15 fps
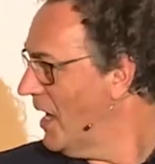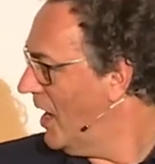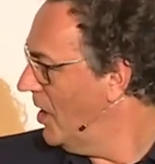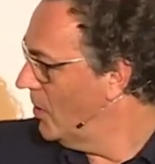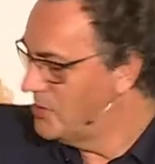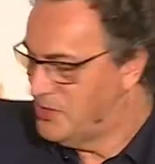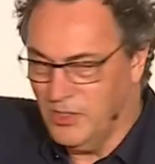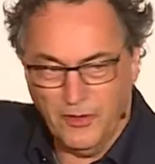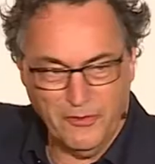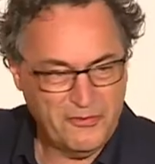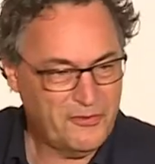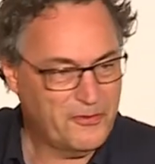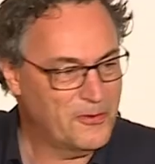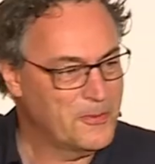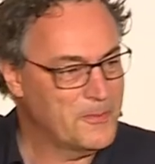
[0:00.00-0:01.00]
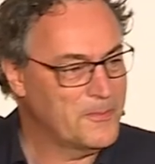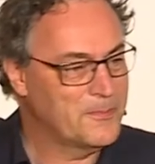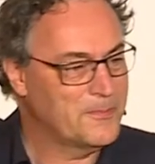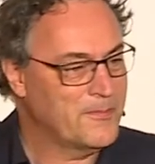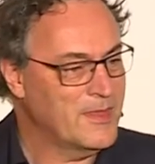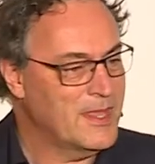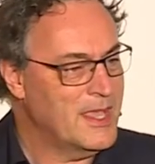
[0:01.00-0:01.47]
I observe.
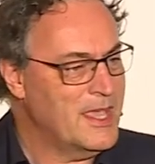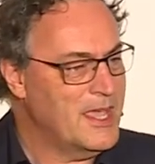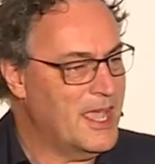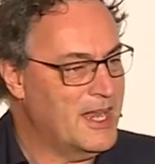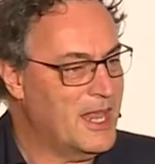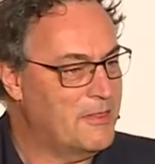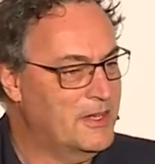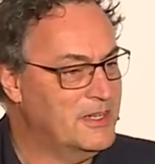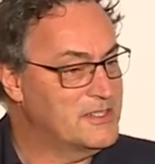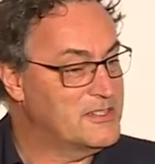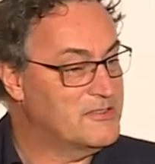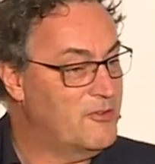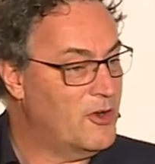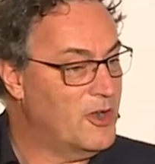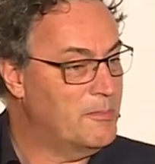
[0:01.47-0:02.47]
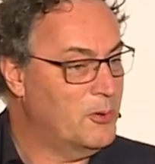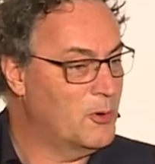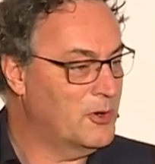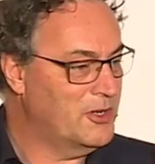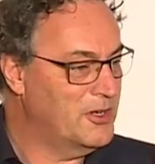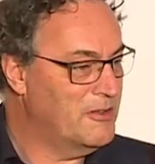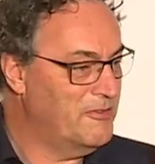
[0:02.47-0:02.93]
And I think this is very
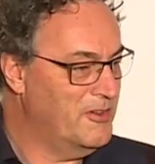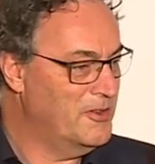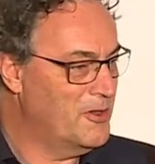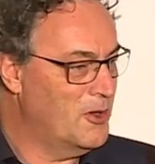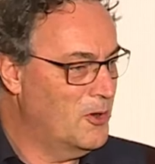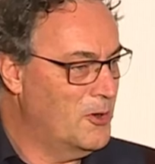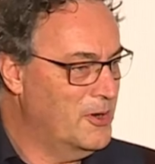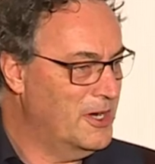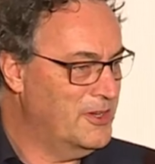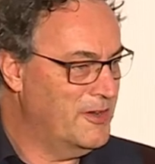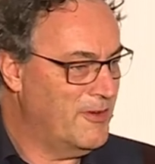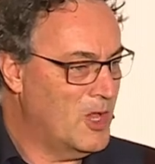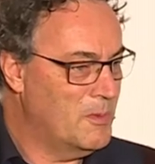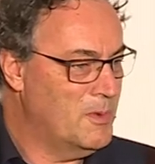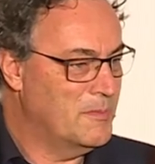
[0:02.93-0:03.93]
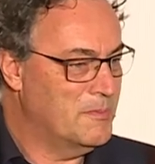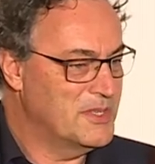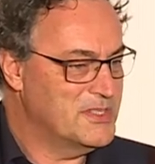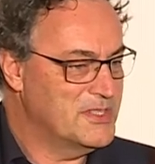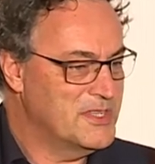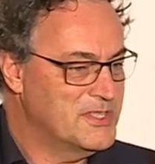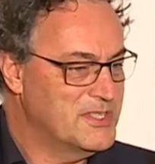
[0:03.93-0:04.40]
important if you're in the learning and development
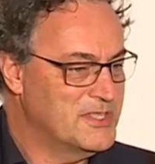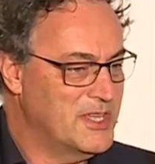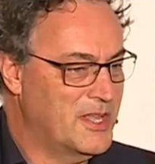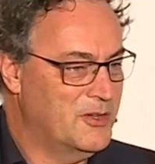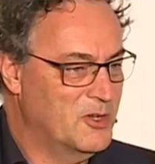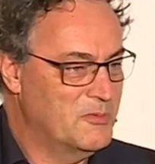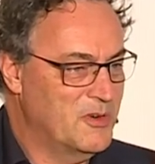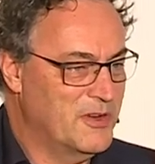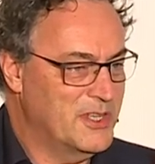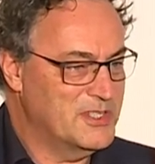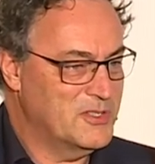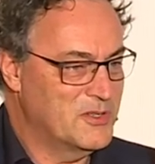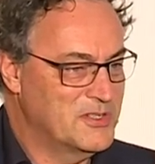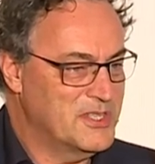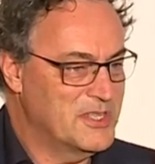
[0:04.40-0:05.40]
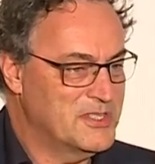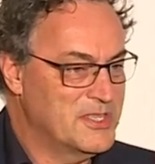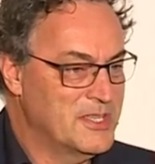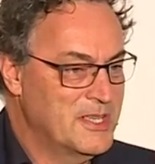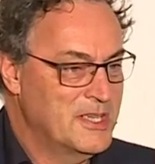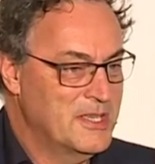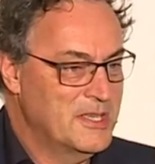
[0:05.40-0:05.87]
business and human resources.
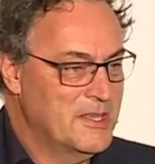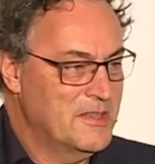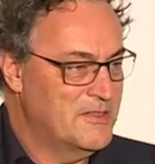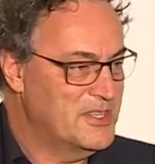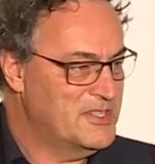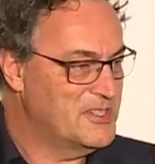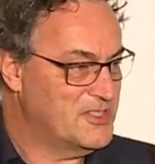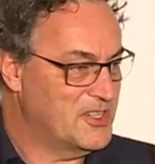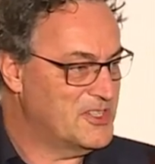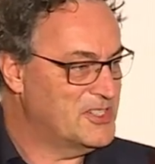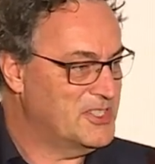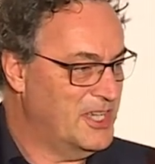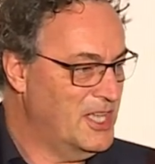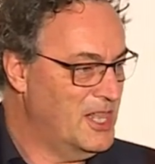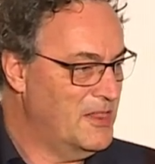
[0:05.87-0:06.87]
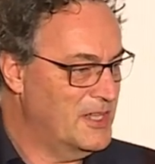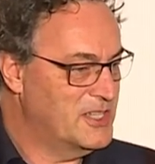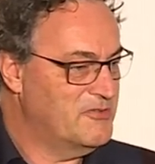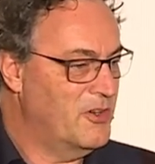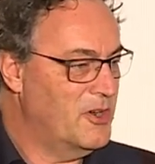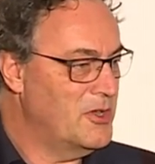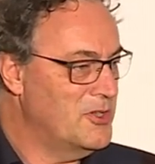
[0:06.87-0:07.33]
This is a skill that's
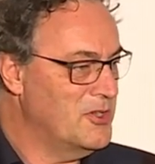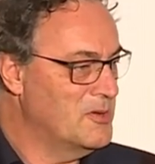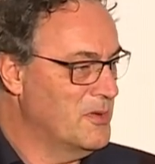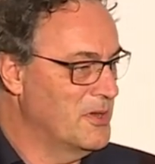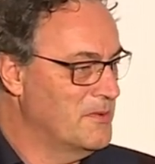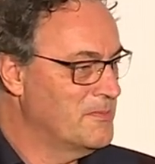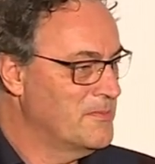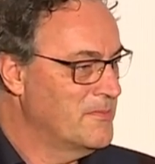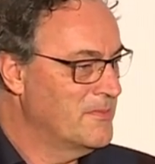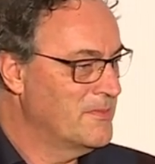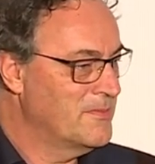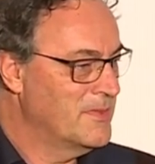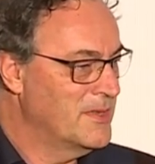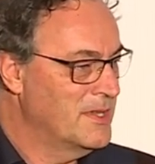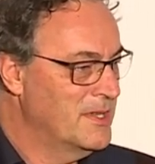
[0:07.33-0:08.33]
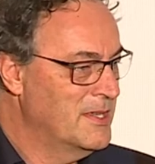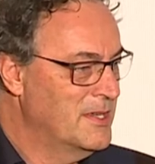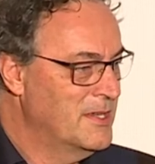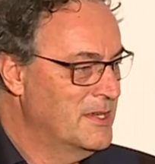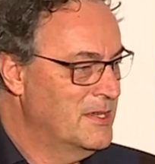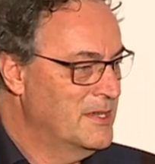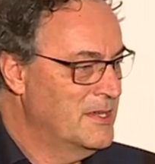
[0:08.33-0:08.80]
very human.
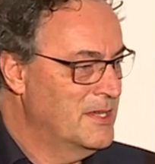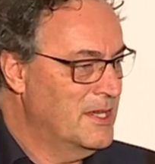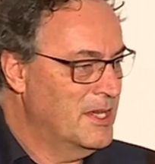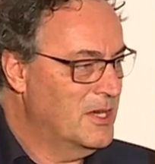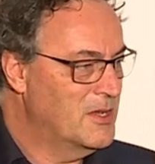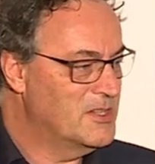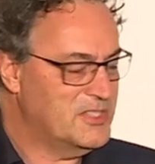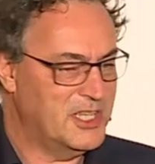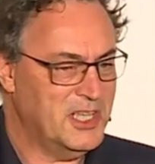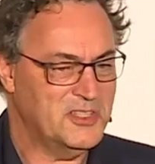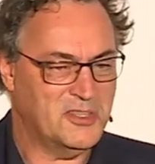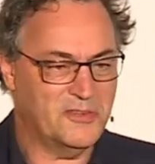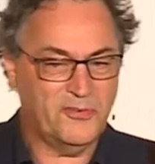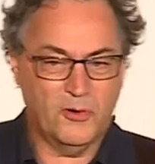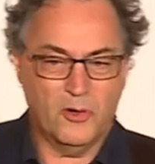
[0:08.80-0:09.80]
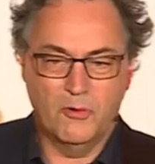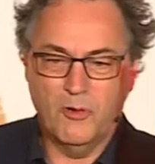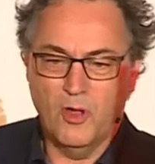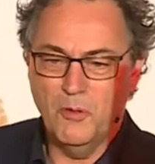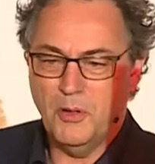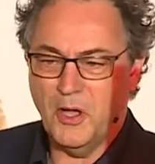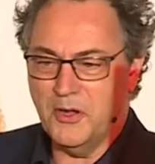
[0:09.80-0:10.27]
You know, it's easy for a
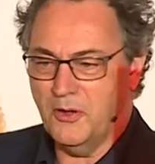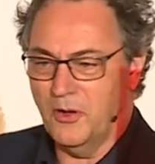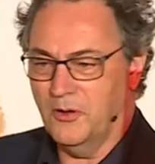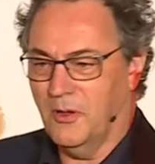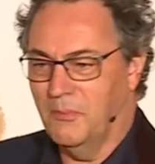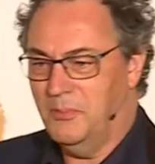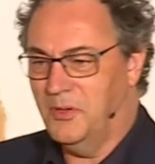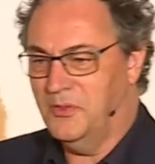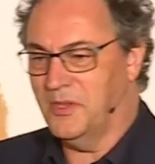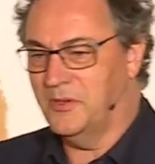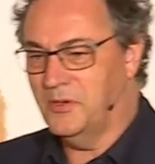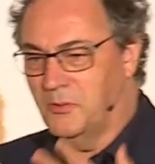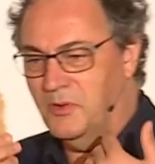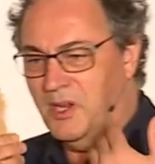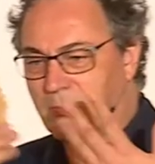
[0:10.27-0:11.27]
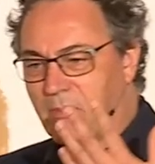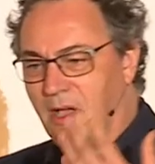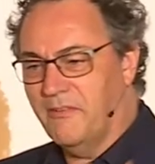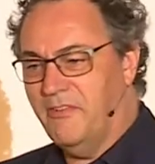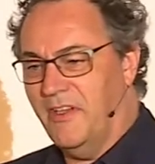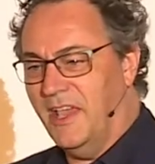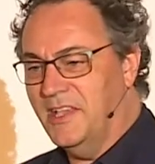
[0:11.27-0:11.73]
robot or a computer to read my
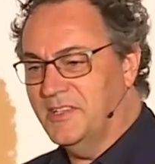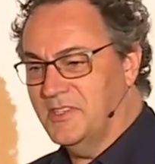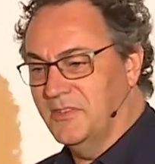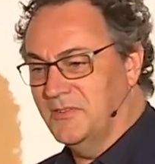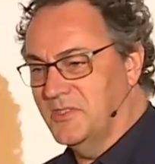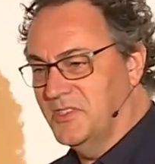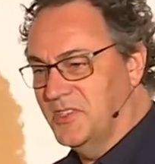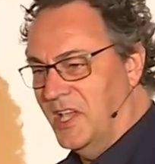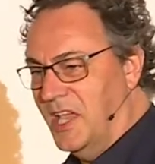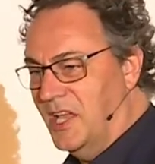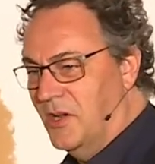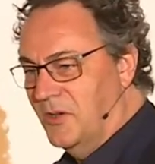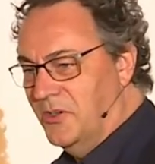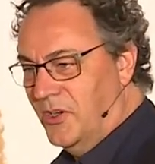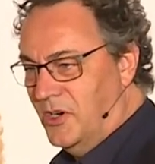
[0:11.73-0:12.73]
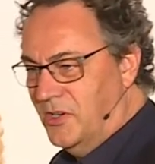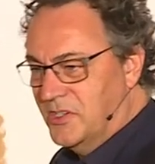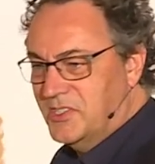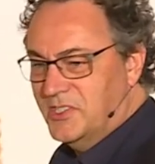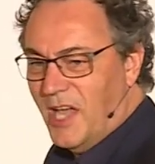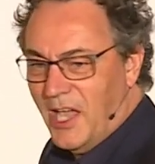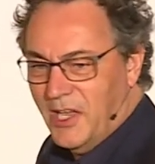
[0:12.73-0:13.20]
face and to say, you know, Gerd
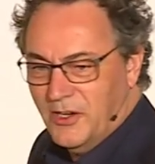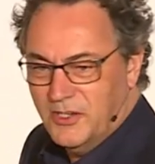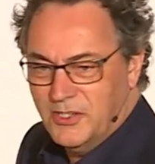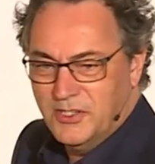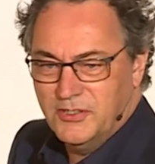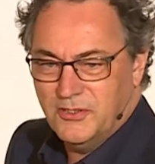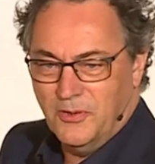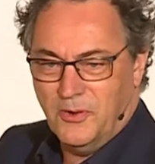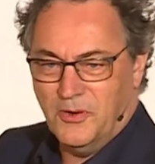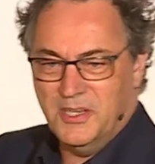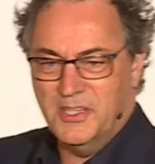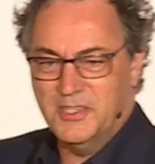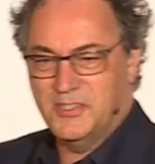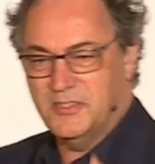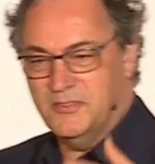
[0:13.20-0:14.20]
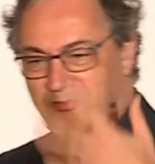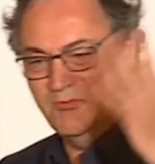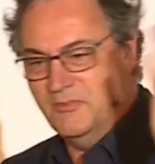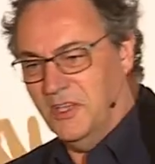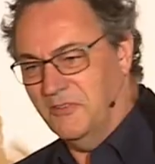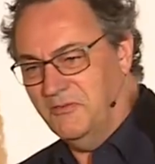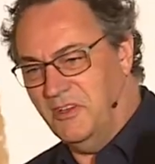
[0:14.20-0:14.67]
is tired or he's
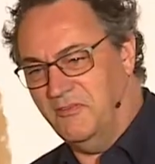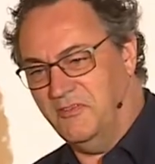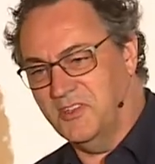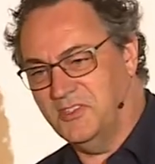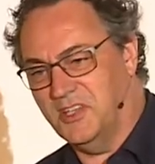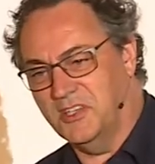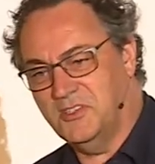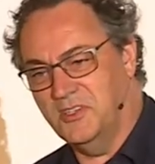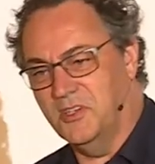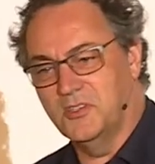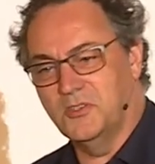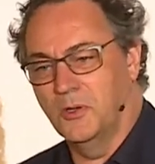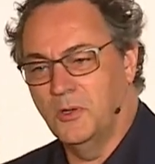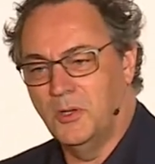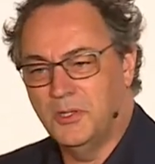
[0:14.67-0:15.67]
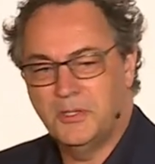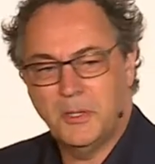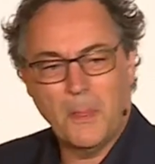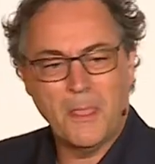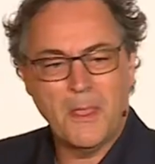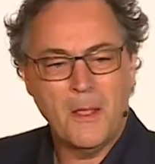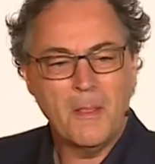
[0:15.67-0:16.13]
56 years old.
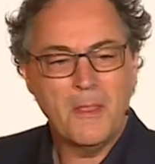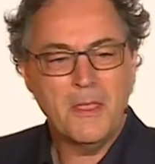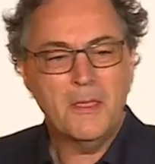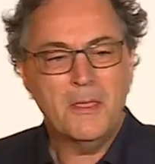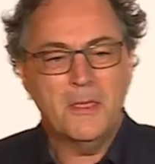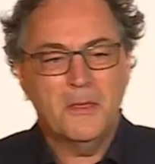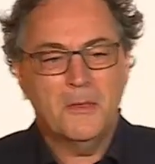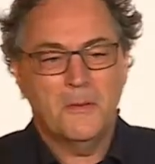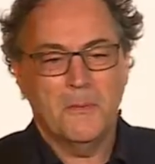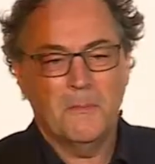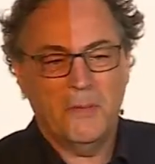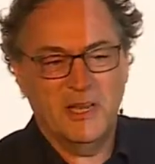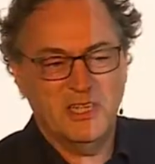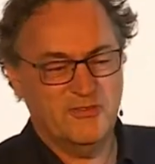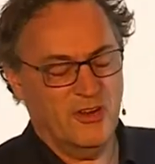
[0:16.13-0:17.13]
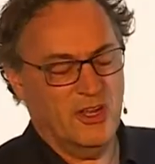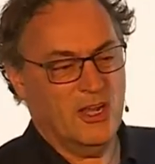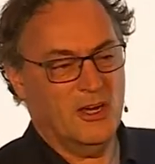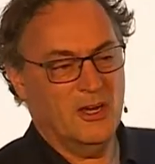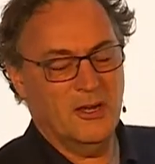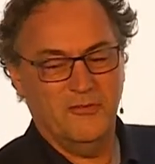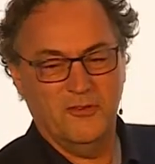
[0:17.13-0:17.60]
But it's very
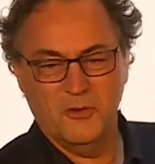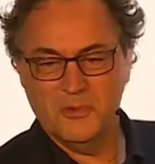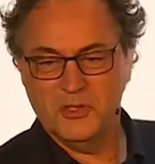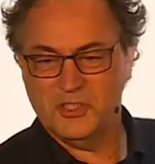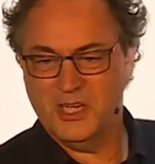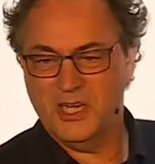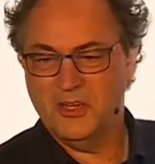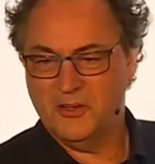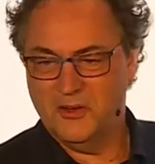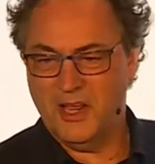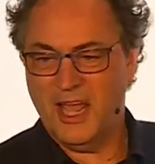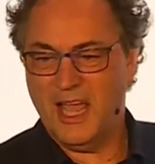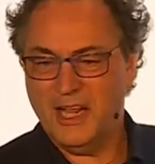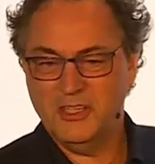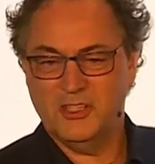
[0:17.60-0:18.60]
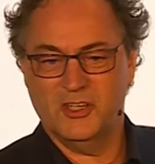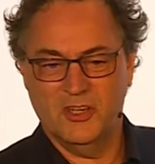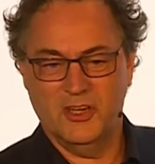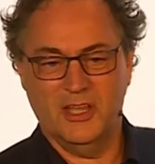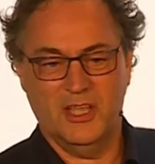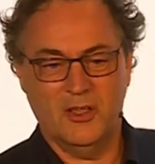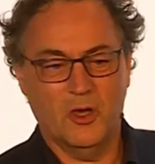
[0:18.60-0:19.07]
hard for a machine to
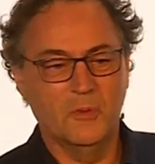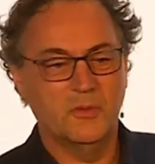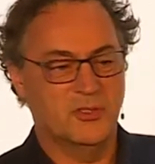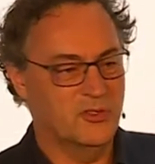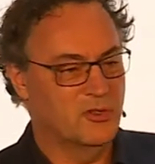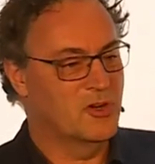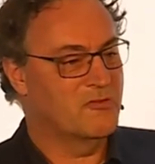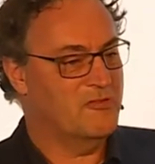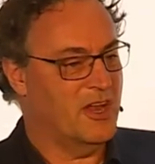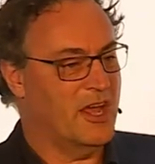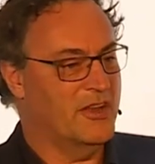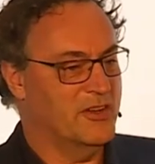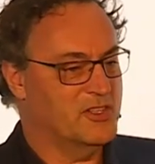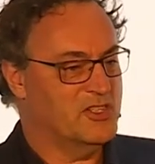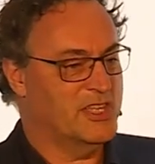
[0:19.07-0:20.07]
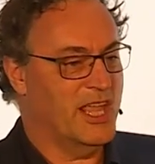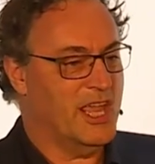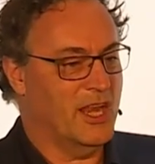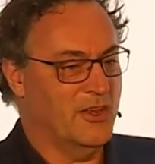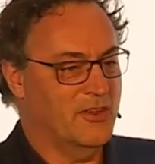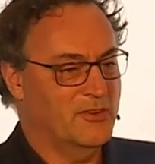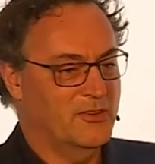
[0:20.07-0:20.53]
actually observe and
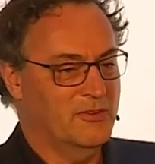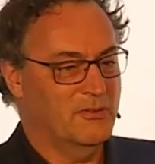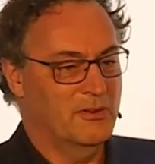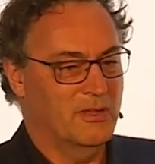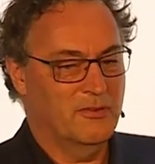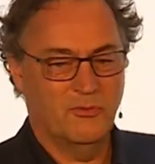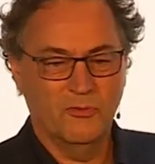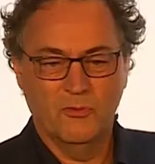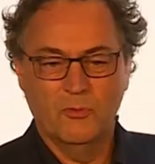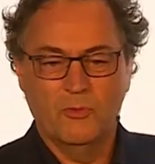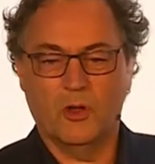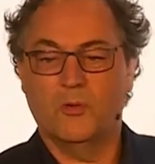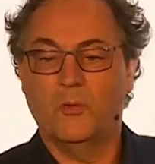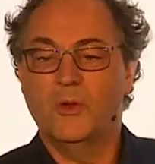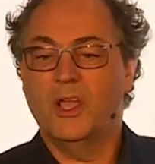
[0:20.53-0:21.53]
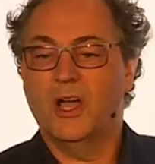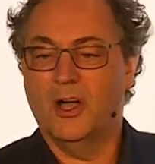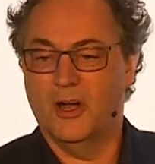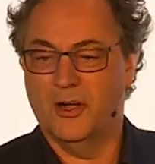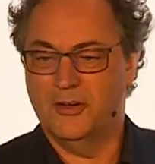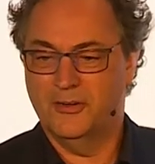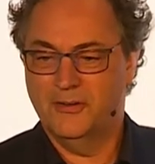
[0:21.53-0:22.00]
understand what we
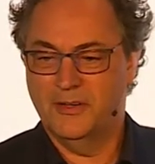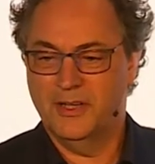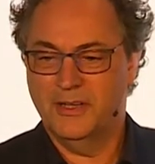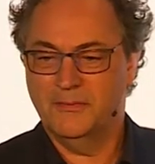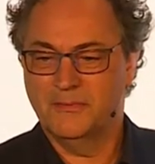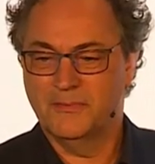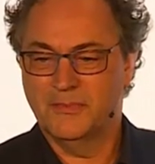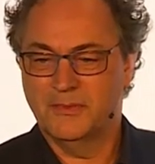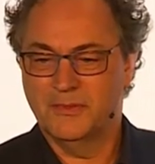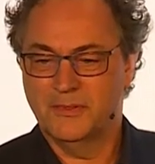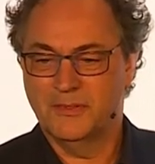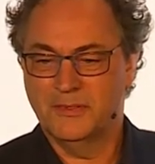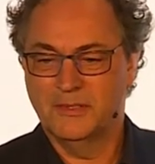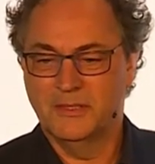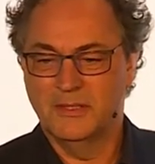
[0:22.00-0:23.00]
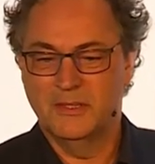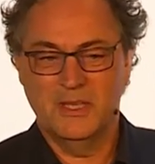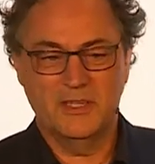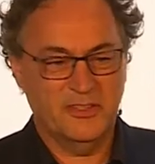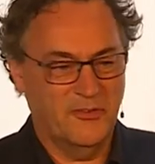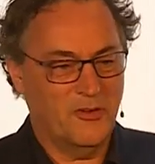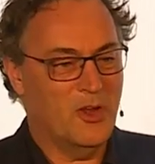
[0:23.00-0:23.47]
are.
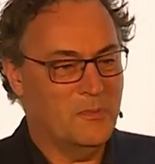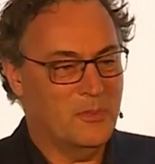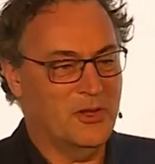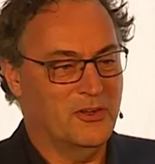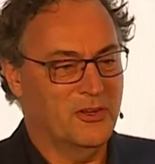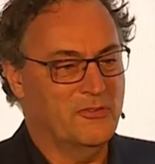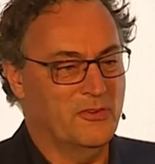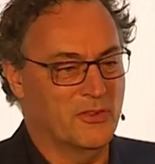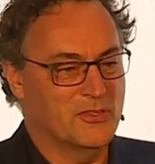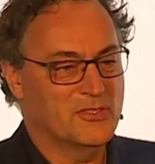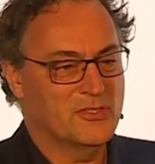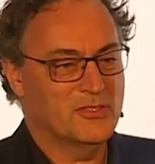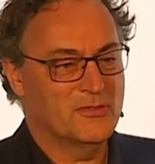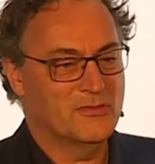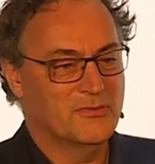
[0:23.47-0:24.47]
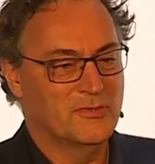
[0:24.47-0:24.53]
It's a very big difference.